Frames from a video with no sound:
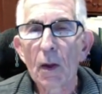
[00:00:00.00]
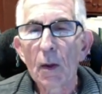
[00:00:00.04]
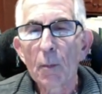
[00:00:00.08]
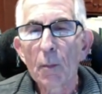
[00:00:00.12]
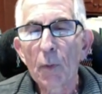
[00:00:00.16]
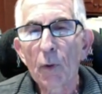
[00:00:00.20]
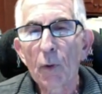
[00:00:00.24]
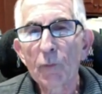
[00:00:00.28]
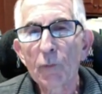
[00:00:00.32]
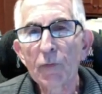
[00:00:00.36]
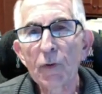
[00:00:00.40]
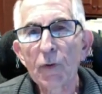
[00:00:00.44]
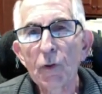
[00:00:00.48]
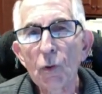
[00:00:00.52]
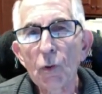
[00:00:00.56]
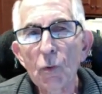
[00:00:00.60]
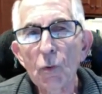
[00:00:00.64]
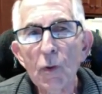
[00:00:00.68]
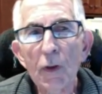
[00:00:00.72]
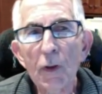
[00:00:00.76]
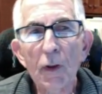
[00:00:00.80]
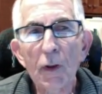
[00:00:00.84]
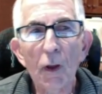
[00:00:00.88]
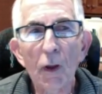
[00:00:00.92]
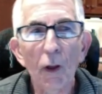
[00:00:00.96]
But it's a
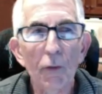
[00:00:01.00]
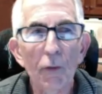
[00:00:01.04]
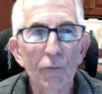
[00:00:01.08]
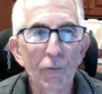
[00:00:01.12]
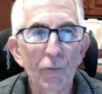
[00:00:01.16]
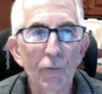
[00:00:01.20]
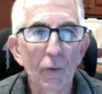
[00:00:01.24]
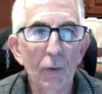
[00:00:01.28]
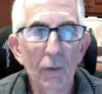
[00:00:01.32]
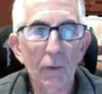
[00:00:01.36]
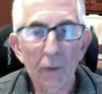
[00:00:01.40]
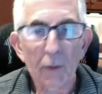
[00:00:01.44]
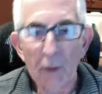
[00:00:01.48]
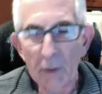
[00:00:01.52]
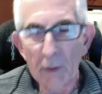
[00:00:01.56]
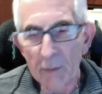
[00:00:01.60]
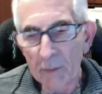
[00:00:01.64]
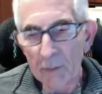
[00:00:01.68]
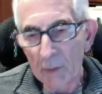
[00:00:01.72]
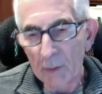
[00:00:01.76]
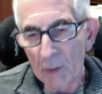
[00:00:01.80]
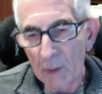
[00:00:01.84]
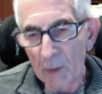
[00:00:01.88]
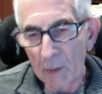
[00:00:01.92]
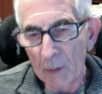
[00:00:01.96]
unique culture.
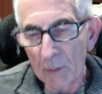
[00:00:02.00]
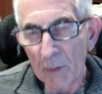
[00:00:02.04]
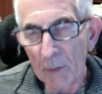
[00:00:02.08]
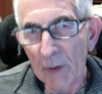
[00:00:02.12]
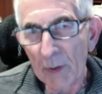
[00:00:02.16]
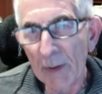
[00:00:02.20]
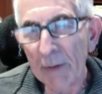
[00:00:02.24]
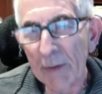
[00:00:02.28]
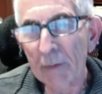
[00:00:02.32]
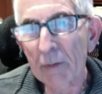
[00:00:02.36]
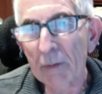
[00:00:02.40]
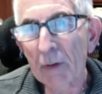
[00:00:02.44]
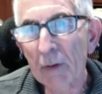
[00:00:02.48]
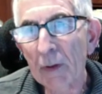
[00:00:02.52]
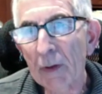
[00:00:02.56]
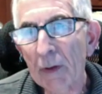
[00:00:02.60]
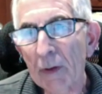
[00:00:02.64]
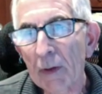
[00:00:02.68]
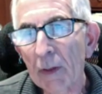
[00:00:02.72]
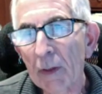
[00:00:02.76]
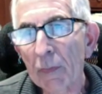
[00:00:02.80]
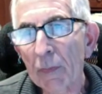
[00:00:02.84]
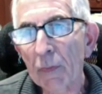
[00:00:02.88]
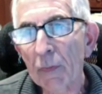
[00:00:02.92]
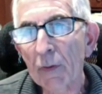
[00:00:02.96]
And
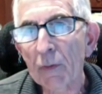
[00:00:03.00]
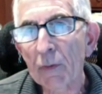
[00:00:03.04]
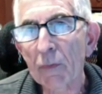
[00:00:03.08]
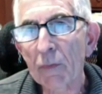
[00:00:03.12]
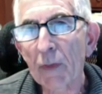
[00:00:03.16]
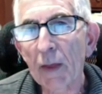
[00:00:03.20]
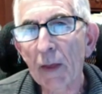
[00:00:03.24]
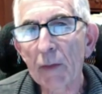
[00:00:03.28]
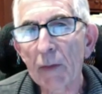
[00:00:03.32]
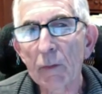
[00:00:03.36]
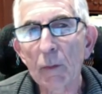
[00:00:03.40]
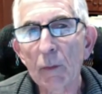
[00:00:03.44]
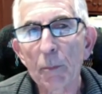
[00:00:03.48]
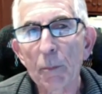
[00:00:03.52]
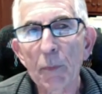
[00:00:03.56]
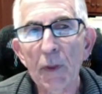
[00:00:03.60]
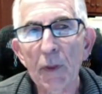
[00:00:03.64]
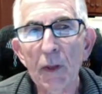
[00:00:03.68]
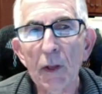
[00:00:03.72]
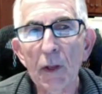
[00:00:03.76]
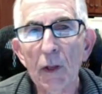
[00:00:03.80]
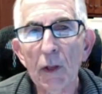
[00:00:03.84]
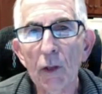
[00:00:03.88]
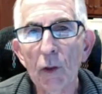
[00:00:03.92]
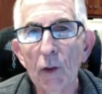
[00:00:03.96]
I think that
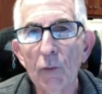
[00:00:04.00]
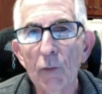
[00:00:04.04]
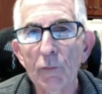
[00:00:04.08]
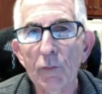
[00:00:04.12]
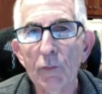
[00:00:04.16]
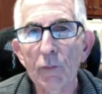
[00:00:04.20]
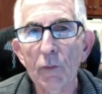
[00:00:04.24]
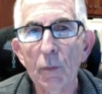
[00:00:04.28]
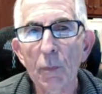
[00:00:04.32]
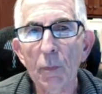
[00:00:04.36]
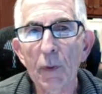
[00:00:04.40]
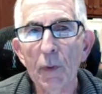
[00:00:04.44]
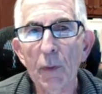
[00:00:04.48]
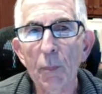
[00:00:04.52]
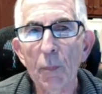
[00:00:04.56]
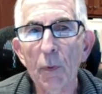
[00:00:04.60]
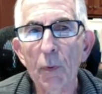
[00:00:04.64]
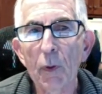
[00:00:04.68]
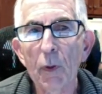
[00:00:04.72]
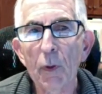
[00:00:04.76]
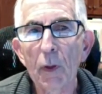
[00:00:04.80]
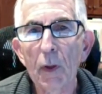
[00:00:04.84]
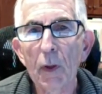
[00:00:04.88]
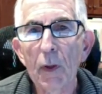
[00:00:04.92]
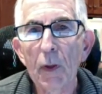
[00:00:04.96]
being close to the
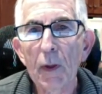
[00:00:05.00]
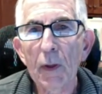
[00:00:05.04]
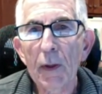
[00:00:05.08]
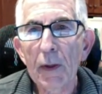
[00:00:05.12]
people